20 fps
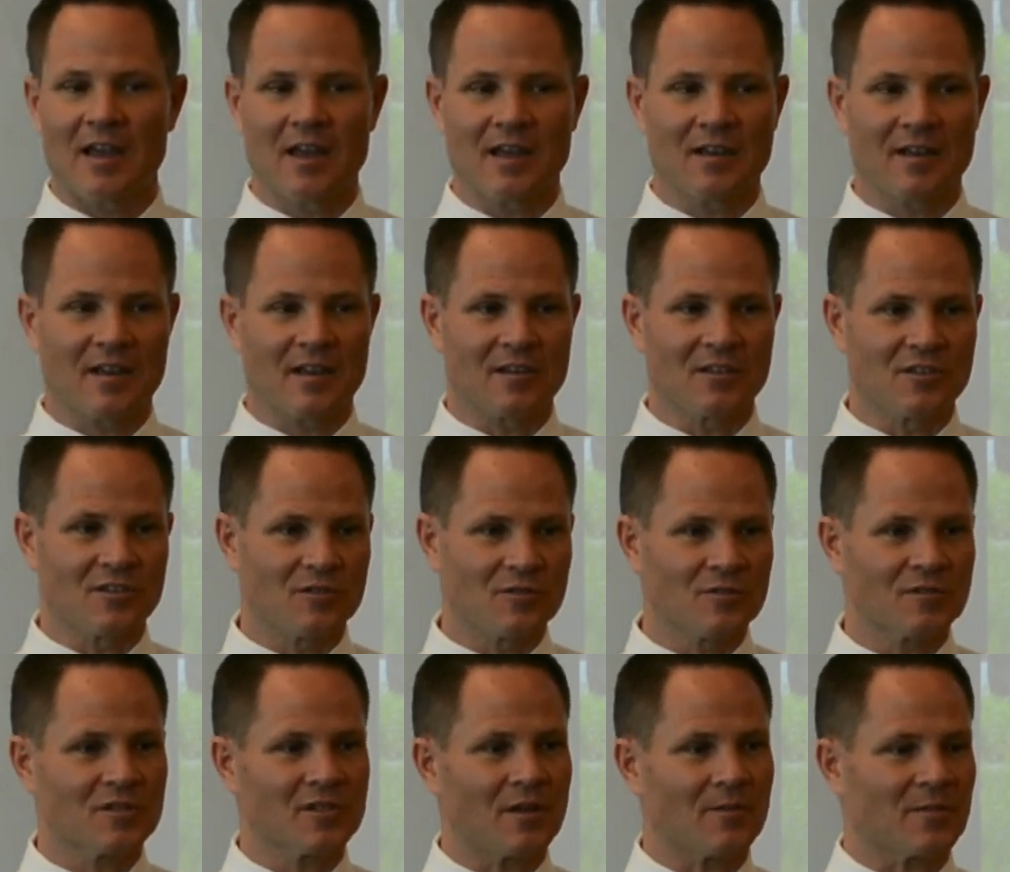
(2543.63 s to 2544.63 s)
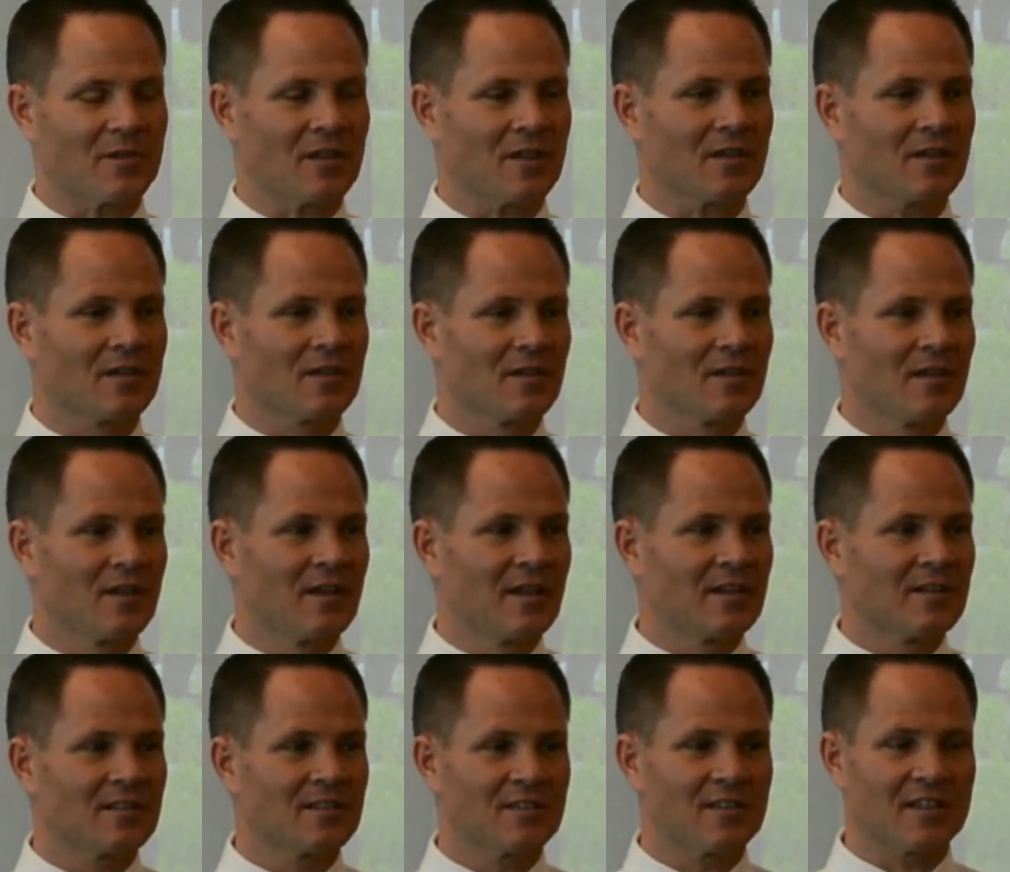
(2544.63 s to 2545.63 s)
and, and do something
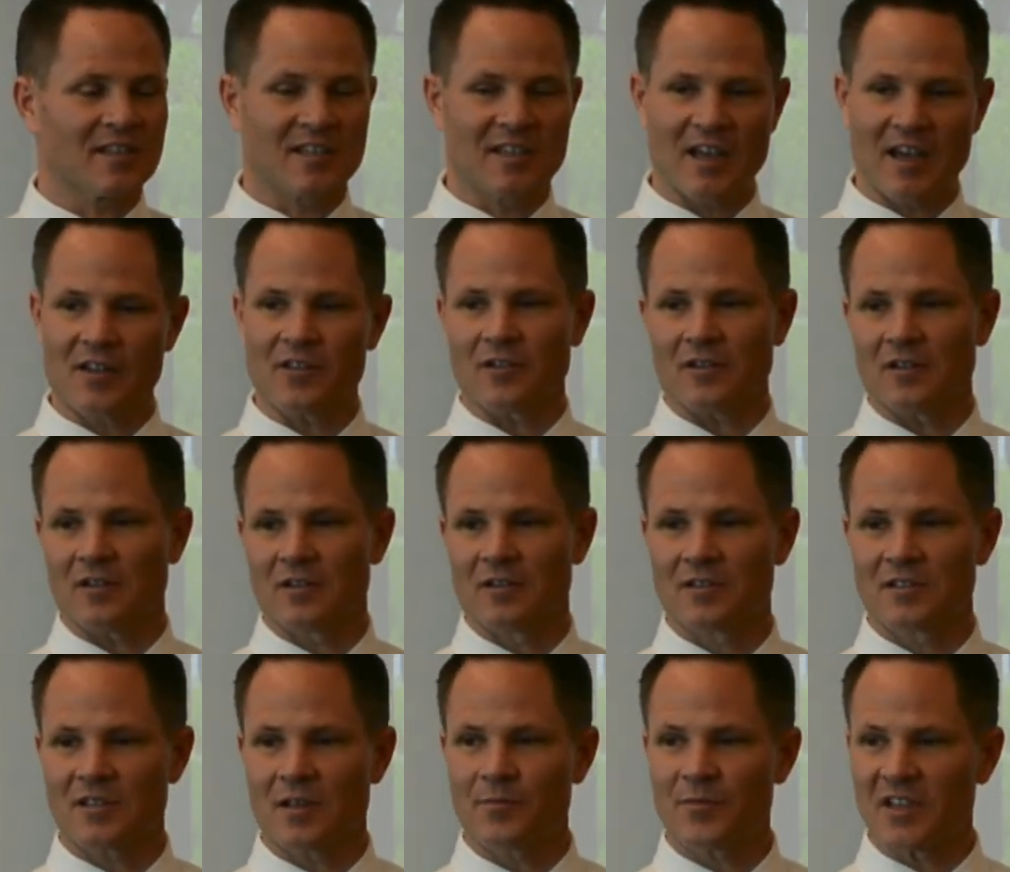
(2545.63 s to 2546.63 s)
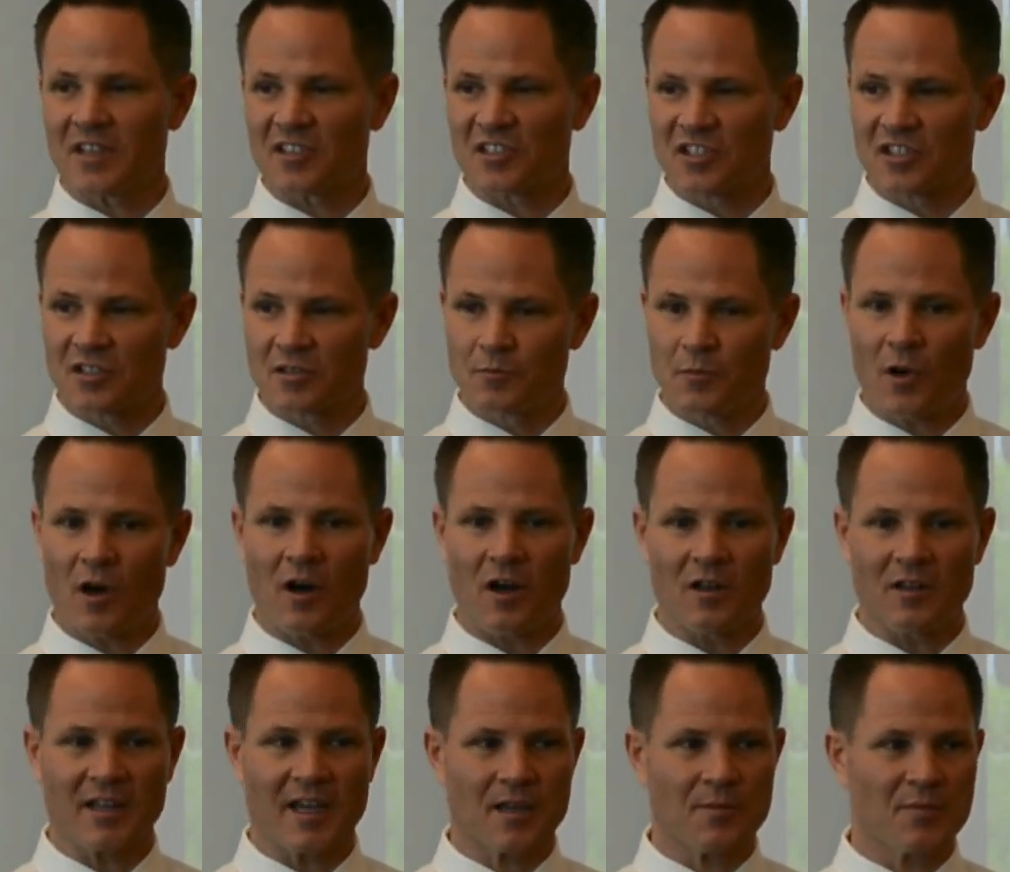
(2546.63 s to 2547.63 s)
together, something
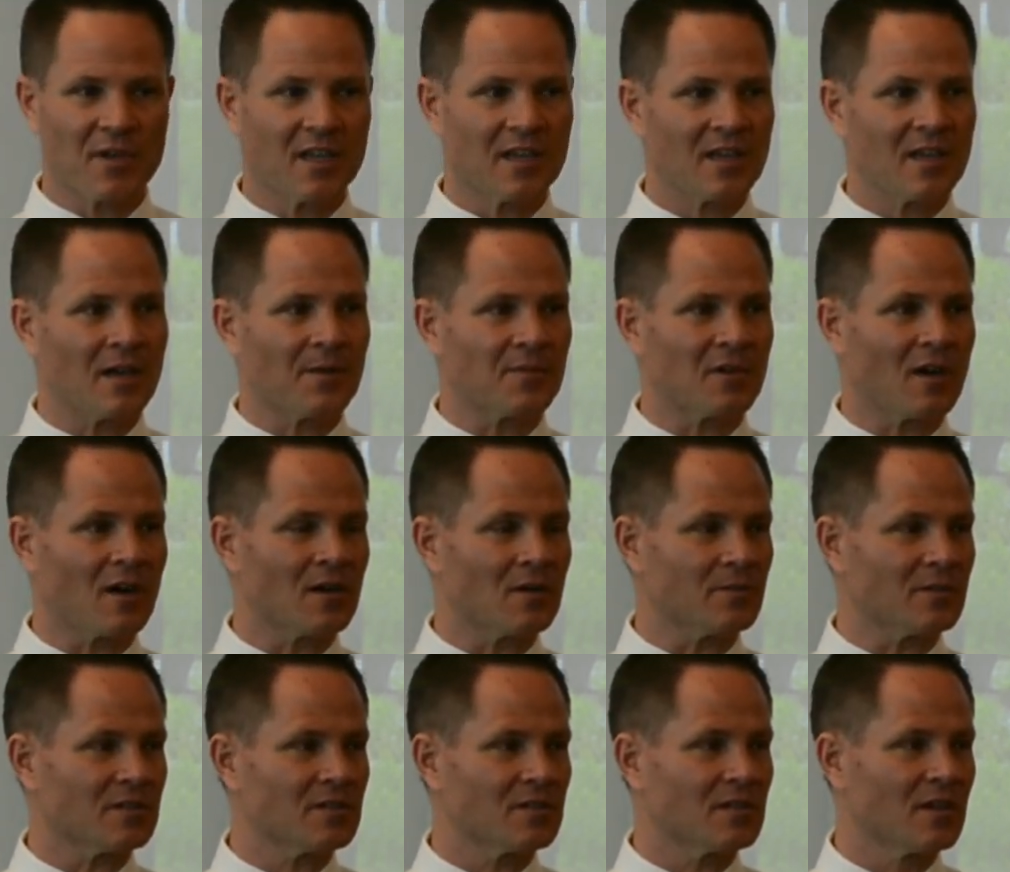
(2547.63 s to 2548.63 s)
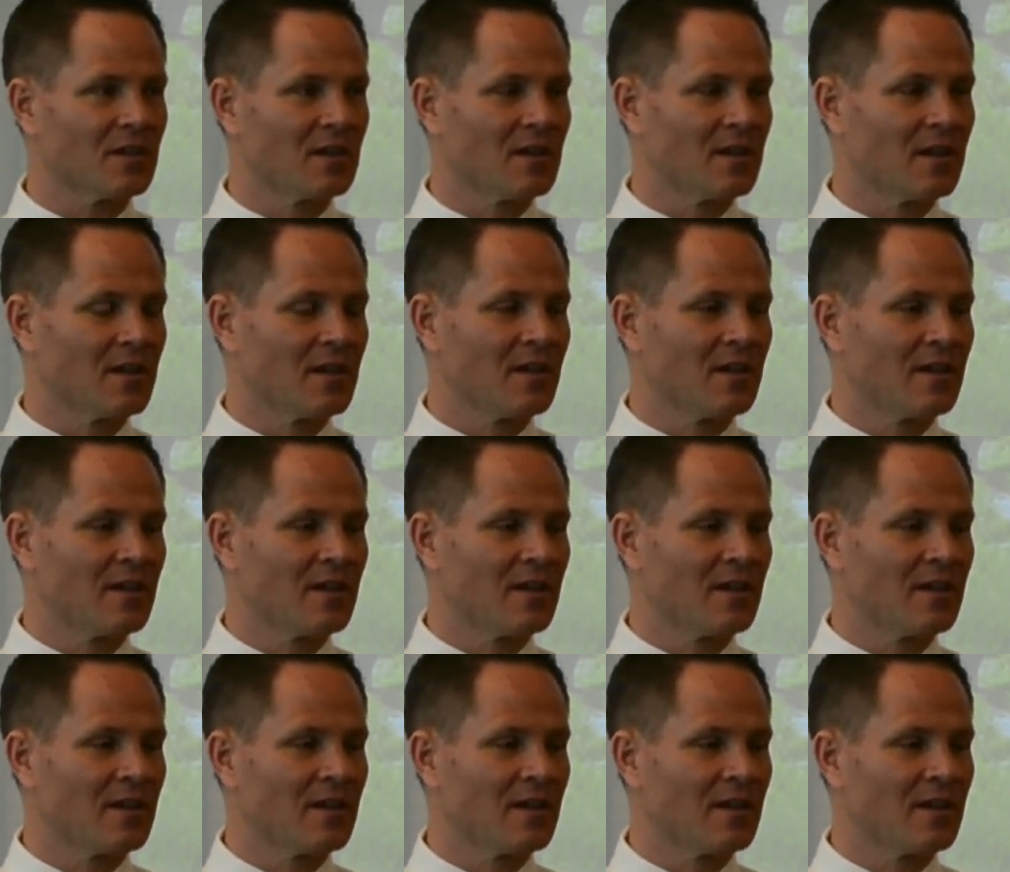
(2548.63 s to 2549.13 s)
small like picking up garbage,